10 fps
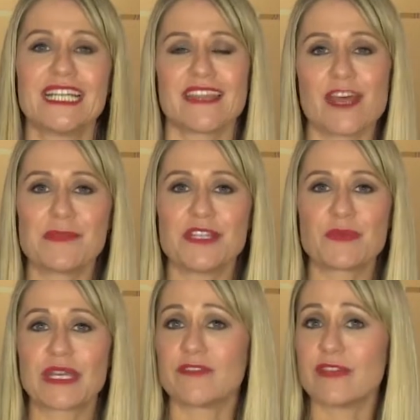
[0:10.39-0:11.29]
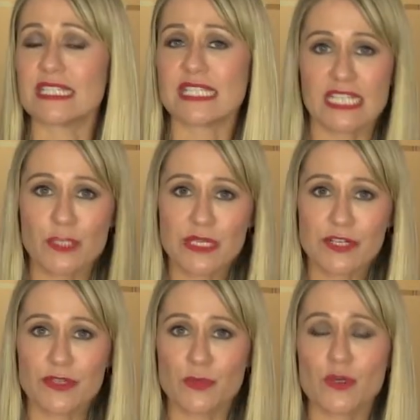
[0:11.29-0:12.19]
And that means we can invest
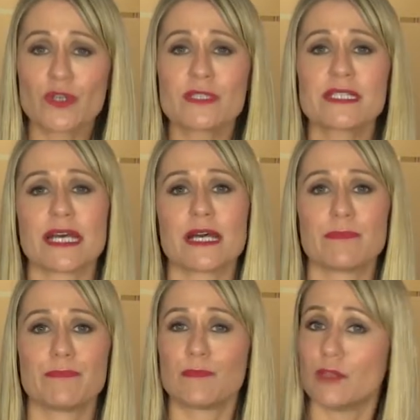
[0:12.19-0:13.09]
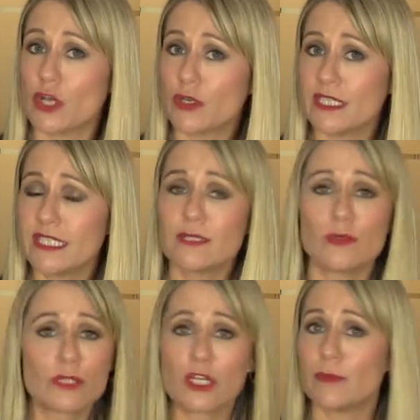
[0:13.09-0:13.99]
anywhere in the world, locally
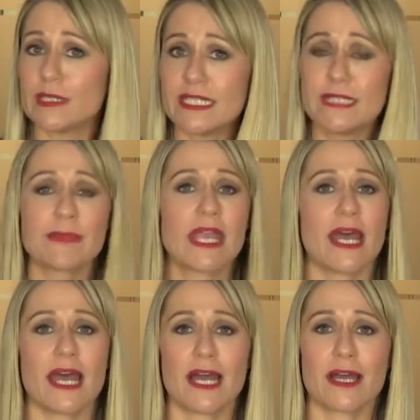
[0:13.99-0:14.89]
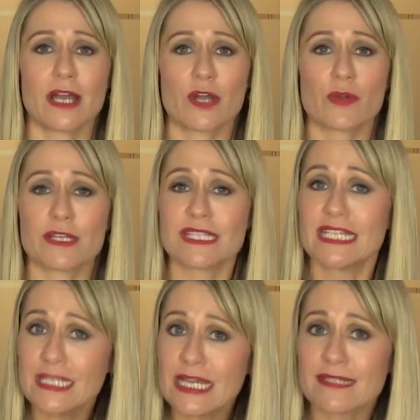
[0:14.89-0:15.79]
or globally, across
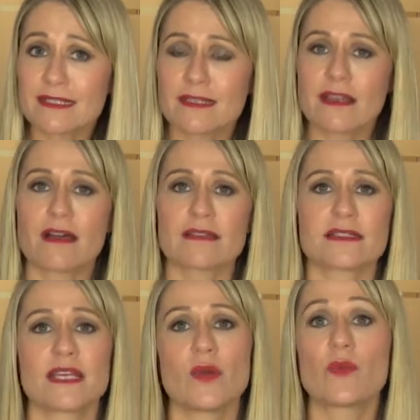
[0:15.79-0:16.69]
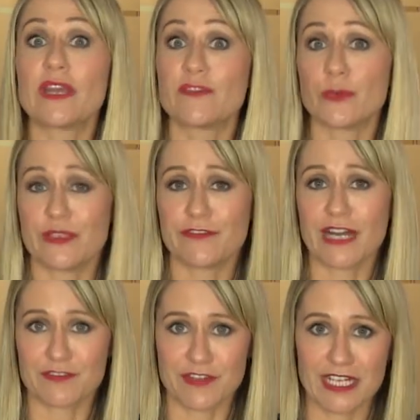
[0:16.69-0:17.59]
any asset class, wherever we
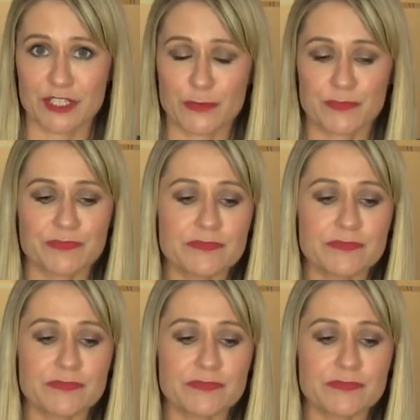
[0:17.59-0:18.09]
find value.